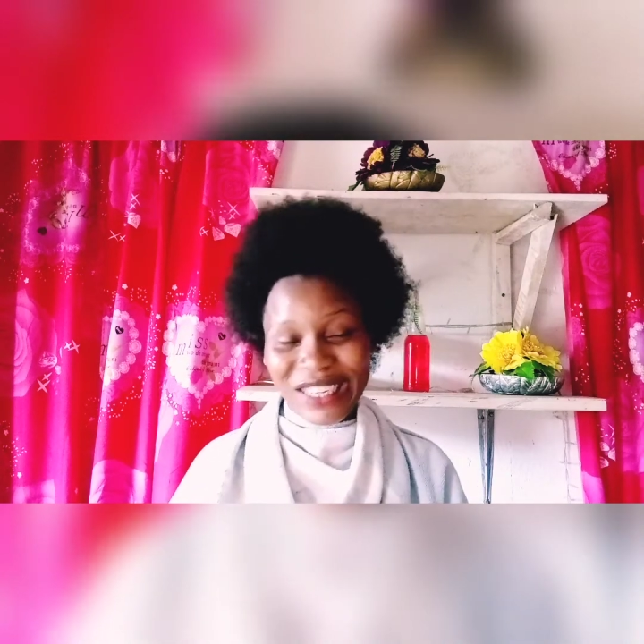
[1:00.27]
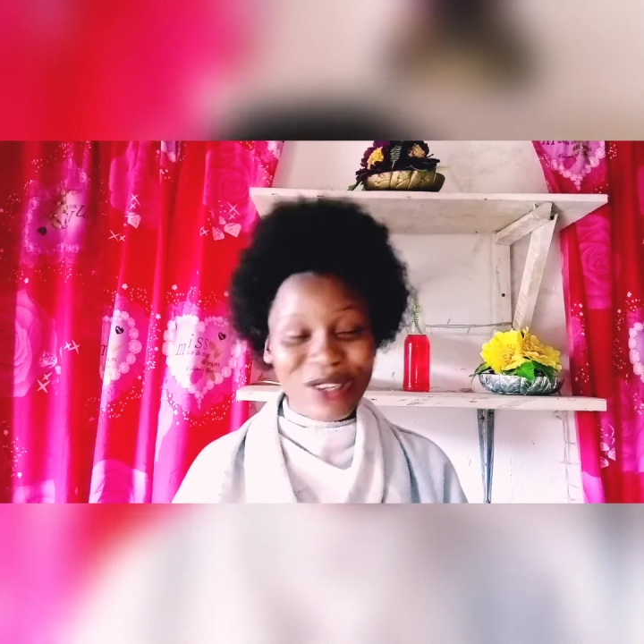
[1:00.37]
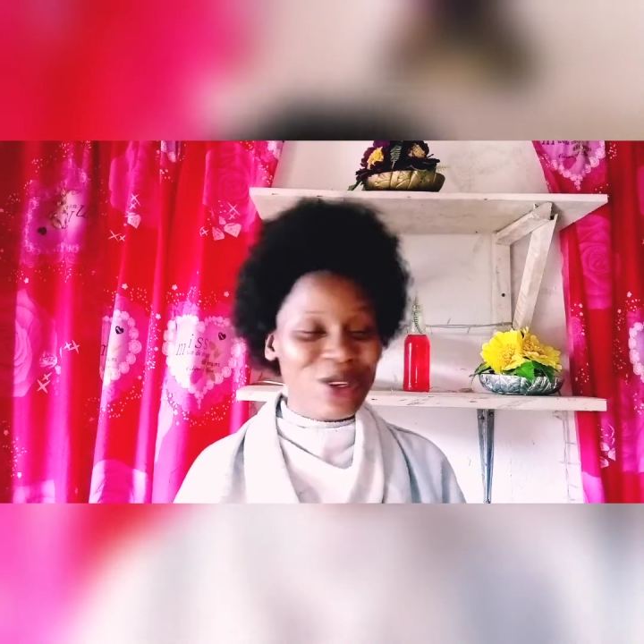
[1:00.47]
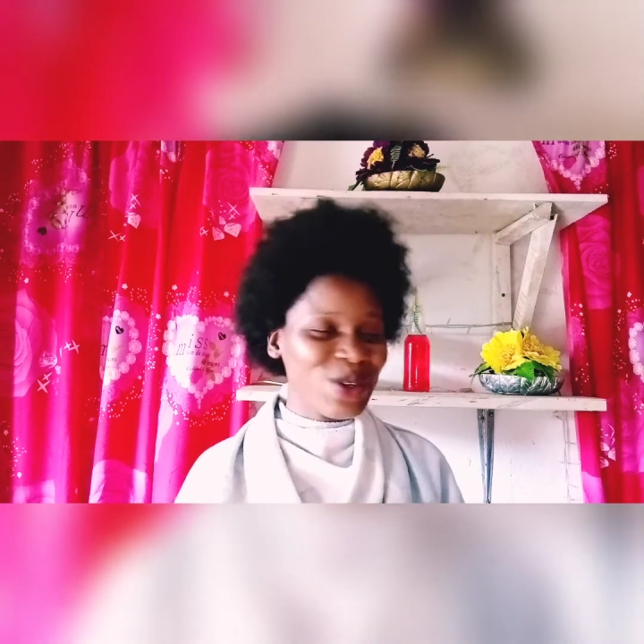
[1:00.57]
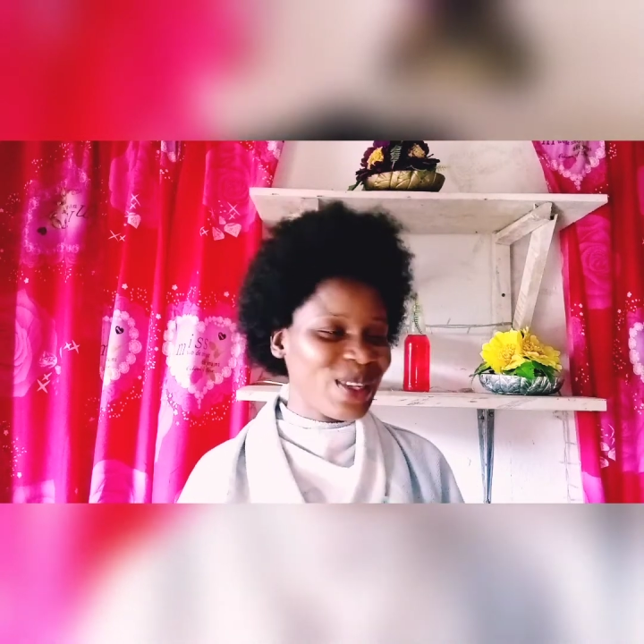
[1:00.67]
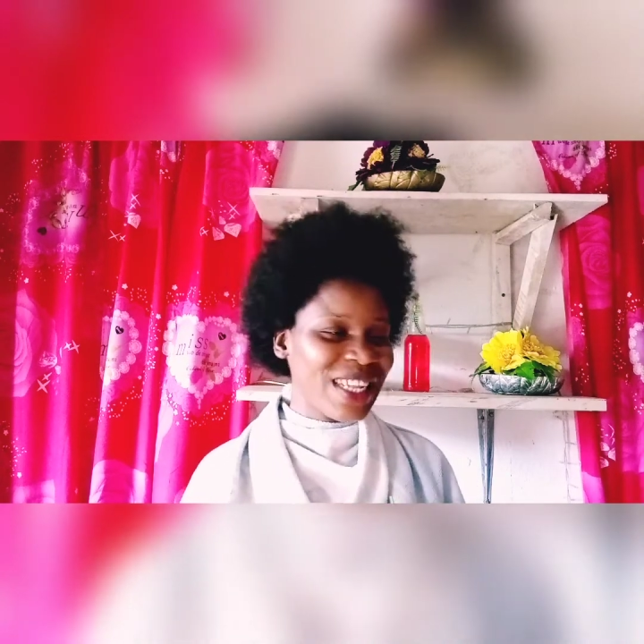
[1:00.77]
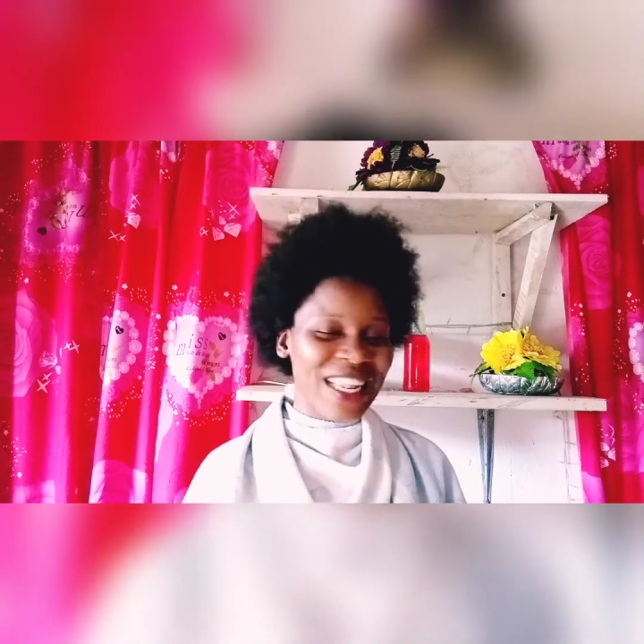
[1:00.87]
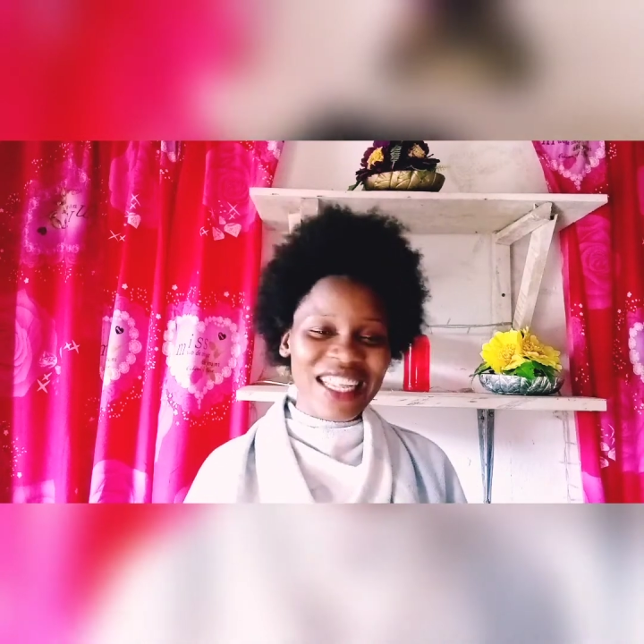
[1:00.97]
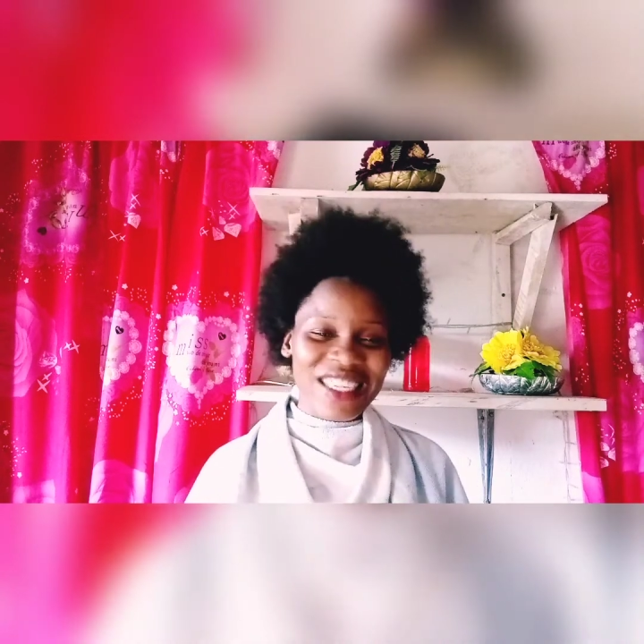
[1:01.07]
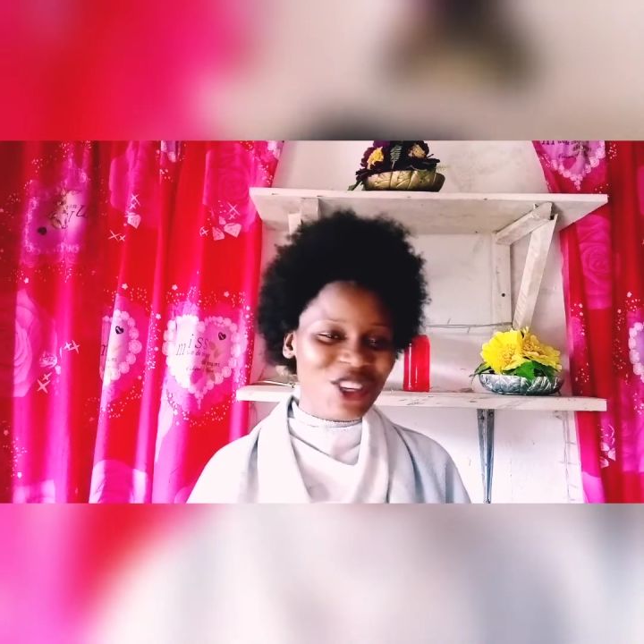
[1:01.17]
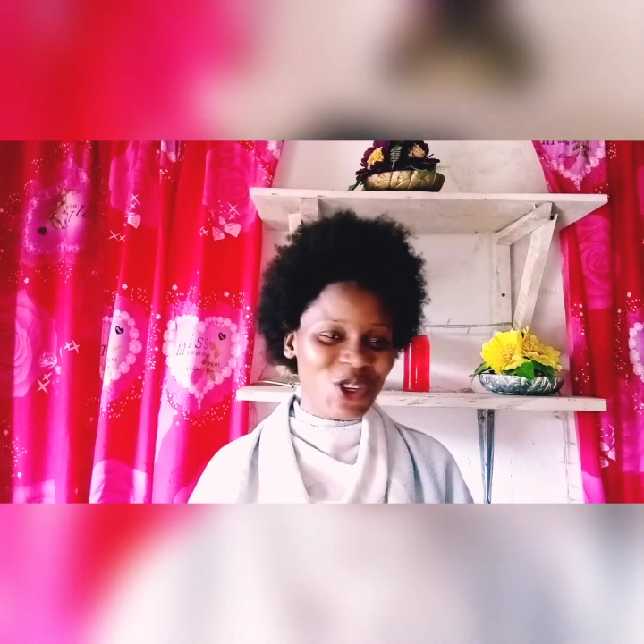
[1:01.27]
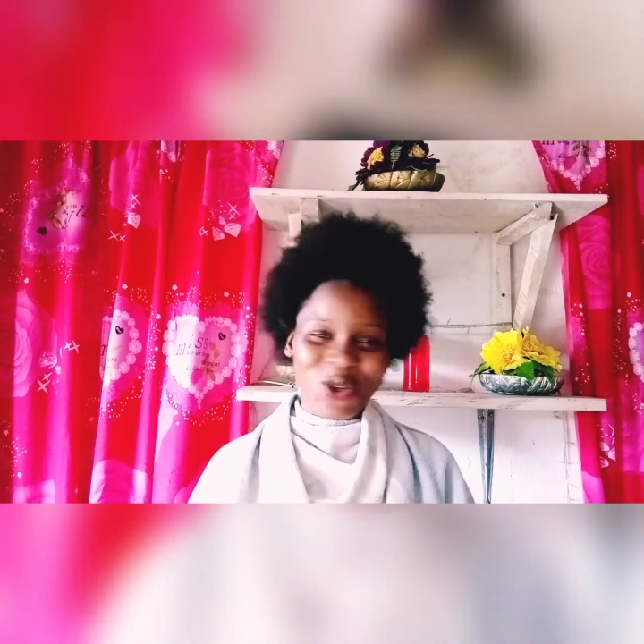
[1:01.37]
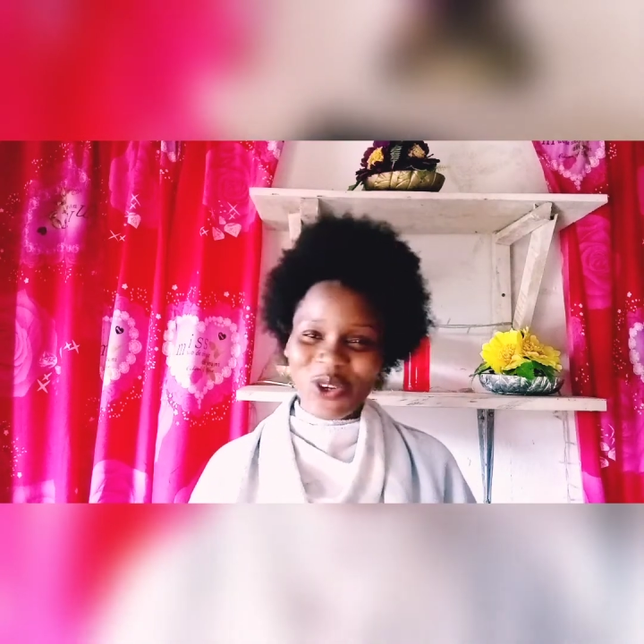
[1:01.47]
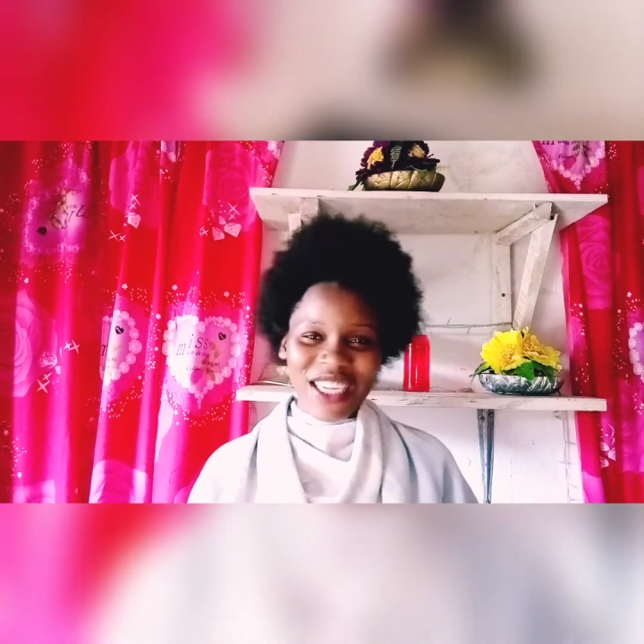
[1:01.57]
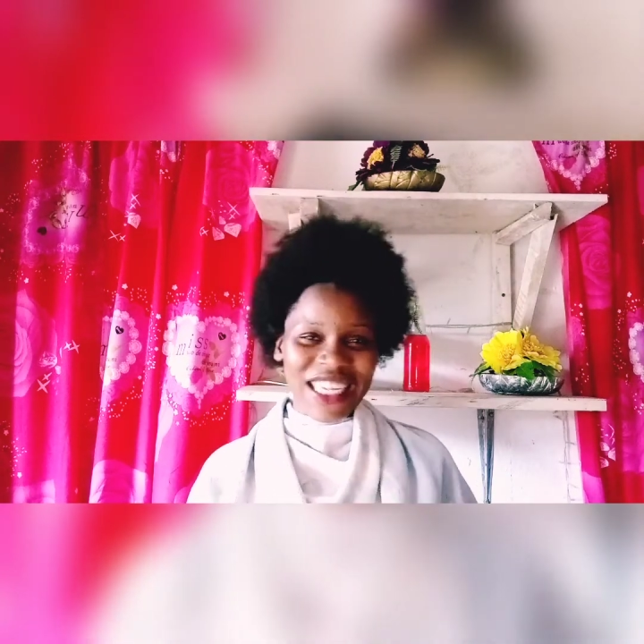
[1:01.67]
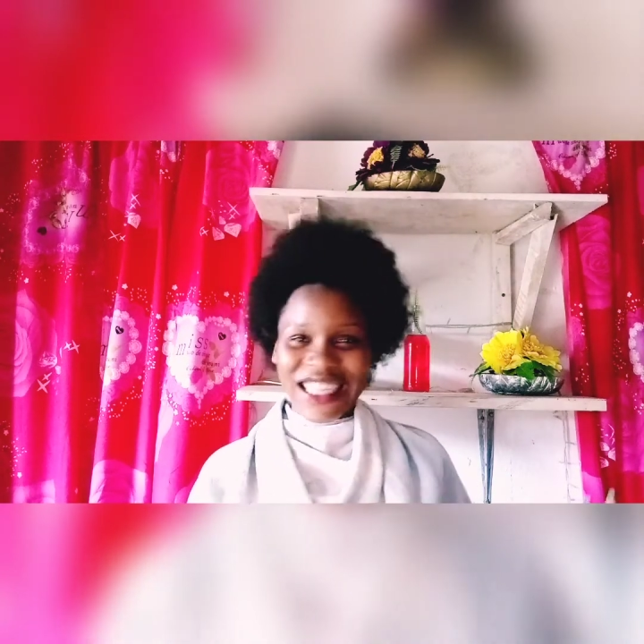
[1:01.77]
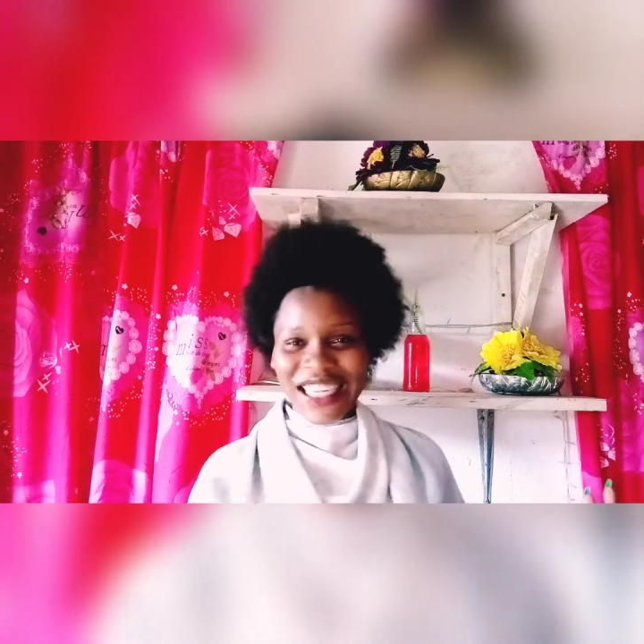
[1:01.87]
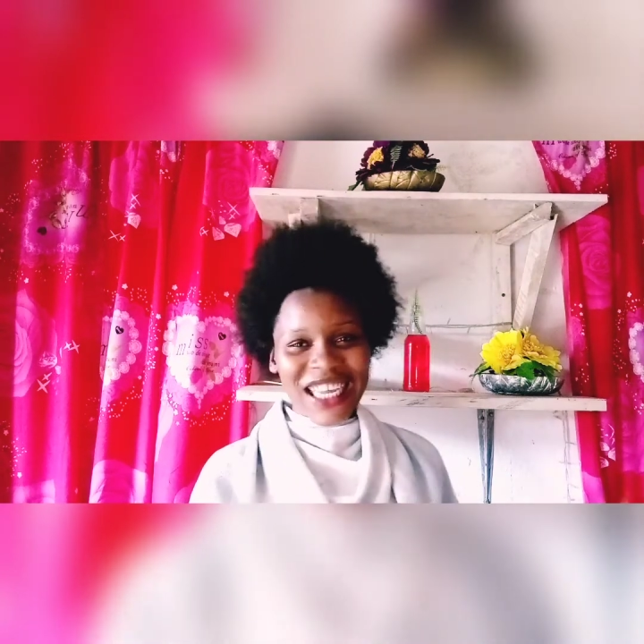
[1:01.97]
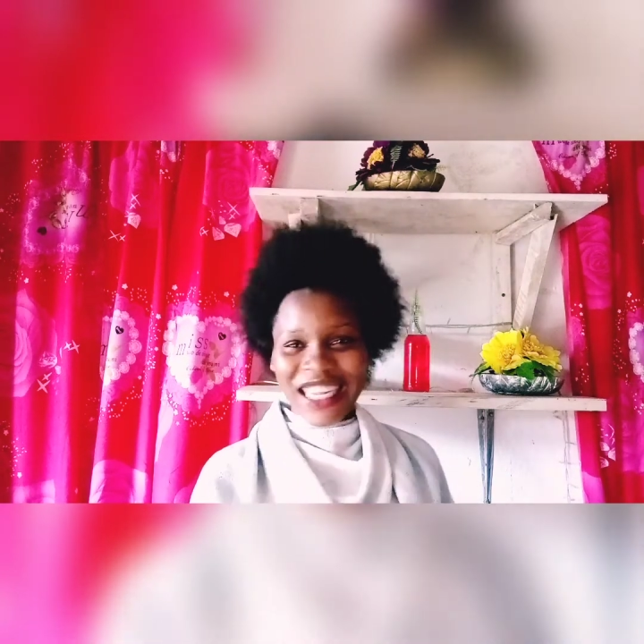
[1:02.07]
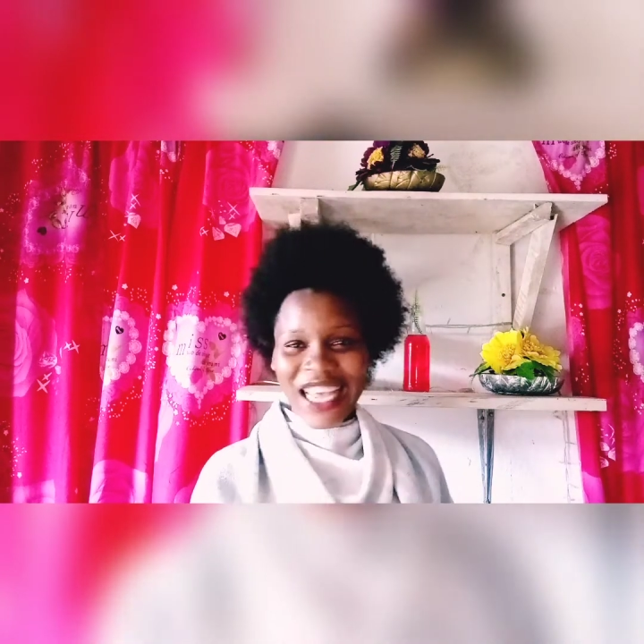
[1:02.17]
You know, the ladies should do their
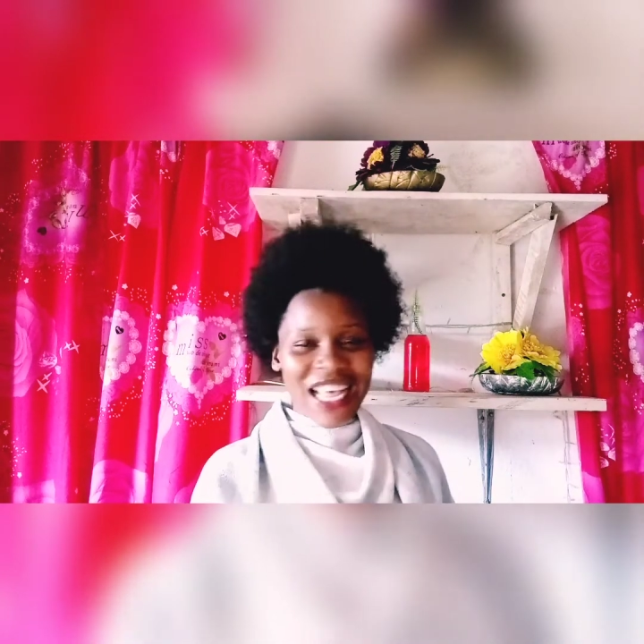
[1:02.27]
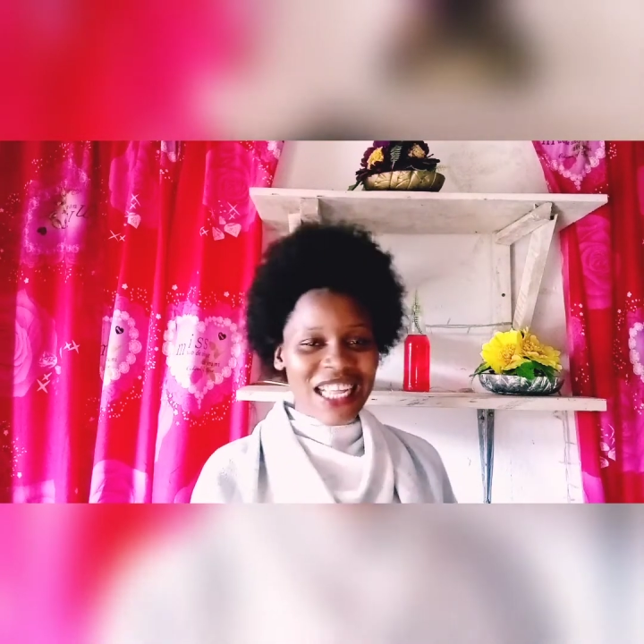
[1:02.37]
thing.